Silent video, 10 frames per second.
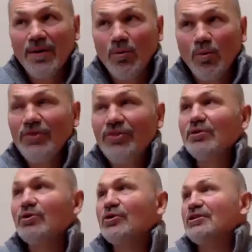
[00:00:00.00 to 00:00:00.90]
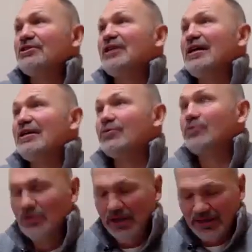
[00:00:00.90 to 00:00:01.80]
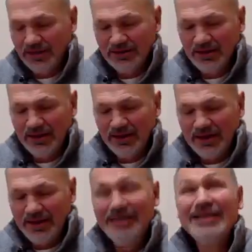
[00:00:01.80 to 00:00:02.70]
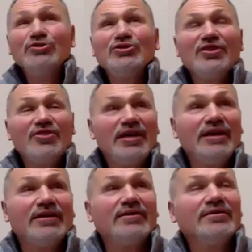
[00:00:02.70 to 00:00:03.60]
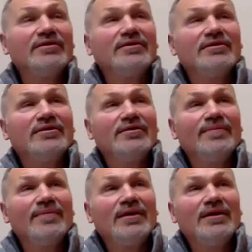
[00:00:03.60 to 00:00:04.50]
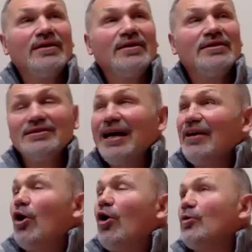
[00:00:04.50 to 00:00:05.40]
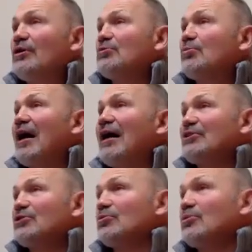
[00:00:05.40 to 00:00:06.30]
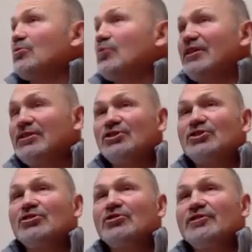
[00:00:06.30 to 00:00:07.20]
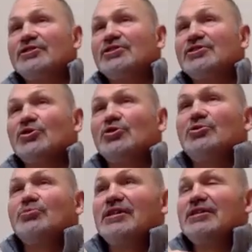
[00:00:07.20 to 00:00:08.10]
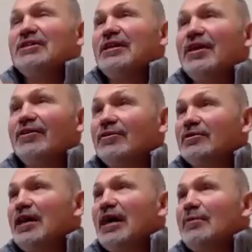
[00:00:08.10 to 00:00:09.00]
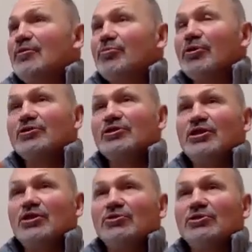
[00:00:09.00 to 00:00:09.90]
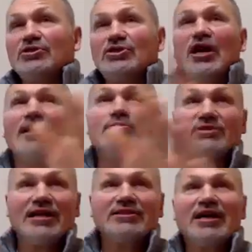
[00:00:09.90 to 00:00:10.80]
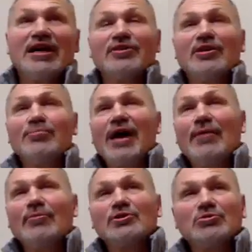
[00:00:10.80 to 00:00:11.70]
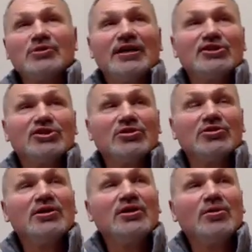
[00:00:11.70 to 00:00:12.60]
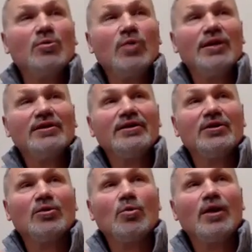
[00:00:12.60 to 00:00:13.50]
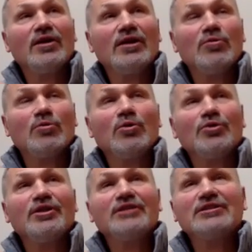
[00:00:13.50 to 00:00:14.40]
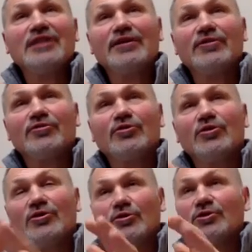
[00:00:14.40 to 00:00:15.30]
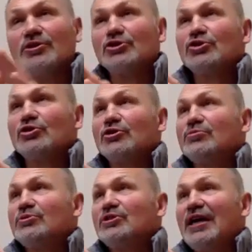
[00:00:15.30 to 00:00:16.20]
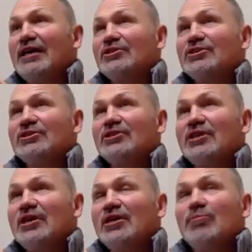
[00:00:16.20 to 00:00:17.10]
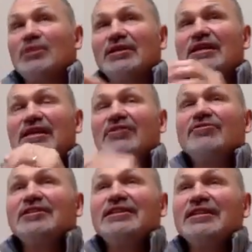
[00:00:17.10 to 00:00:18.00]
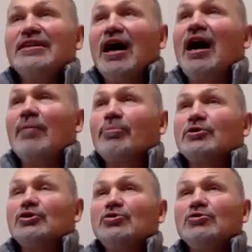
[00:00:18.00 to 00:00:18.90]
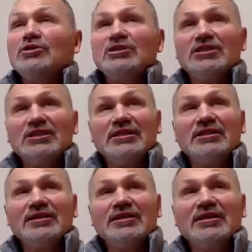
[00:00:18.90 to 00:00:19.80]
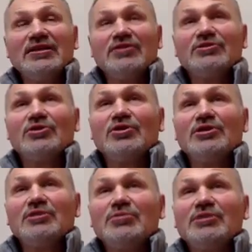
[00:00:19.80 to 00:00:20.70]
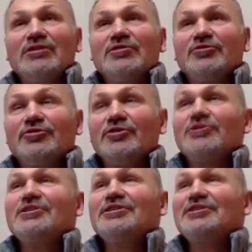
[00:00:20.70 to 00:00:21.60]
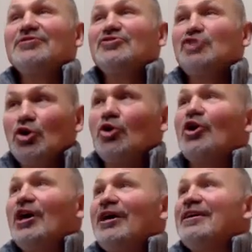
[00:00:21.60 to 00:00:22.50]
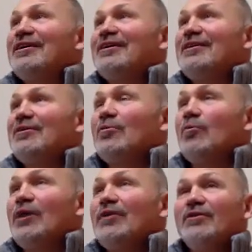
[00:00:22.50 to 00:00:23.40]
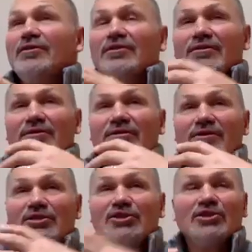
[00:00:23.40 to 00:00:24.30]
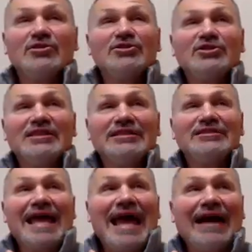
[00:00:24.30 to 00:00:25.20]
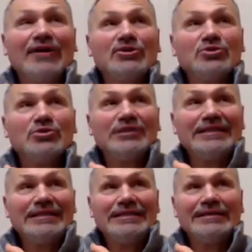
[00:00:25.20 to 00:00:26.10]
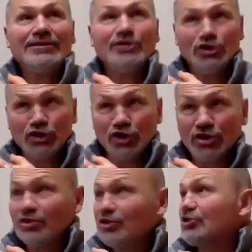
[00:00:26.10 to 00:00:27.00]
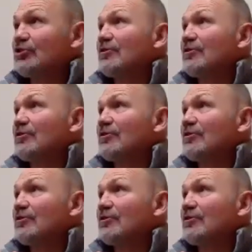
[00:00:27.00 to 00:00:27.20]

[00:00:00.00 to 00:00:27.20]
What the Lord is saying through John is, here's the thing. It's not always possible when his servants could be together. A time of persecution. John was exiled on Patmos. We're not sure when or where he wrote this letter for or the circumstances. But given an opportunity, there's going to be the fullness of joy when the church is actually the church.